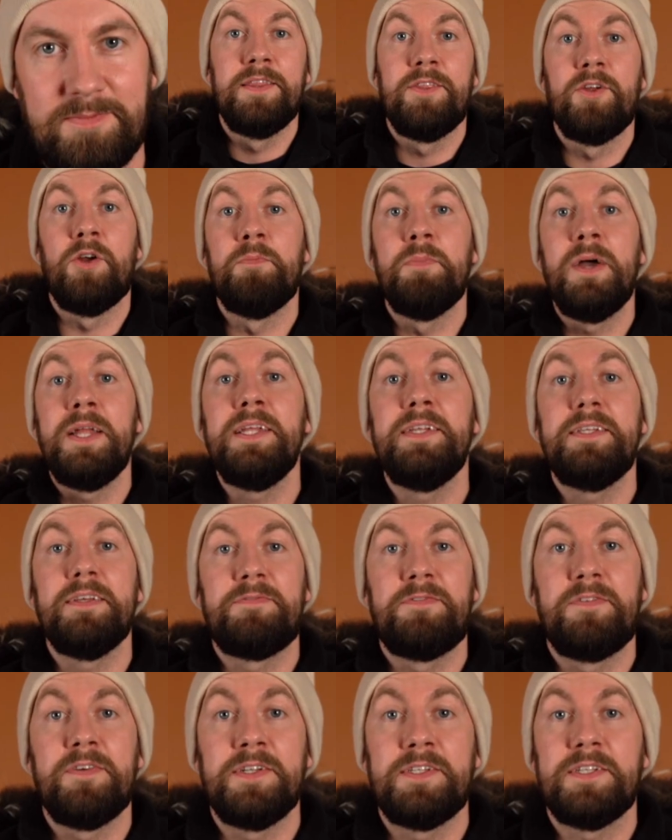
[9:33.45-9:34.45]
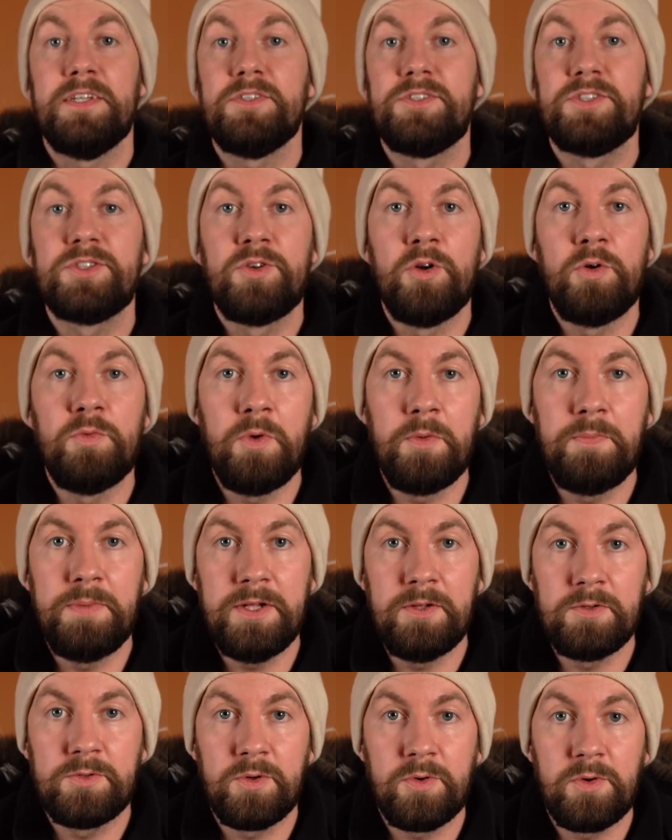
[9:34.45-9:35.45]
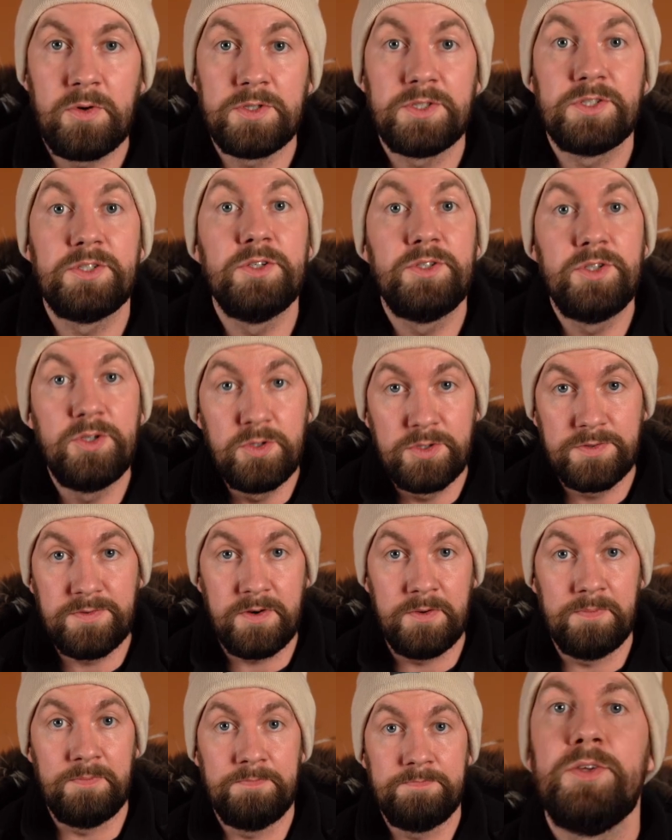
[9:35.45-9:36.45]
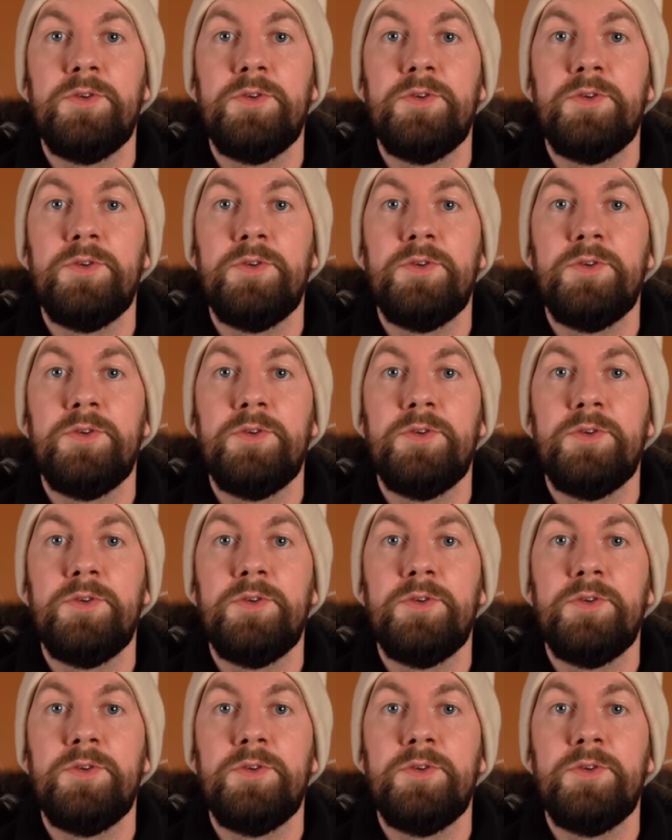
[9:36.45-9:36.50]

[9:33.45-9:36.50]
There are many different snowmobile tours to choose from.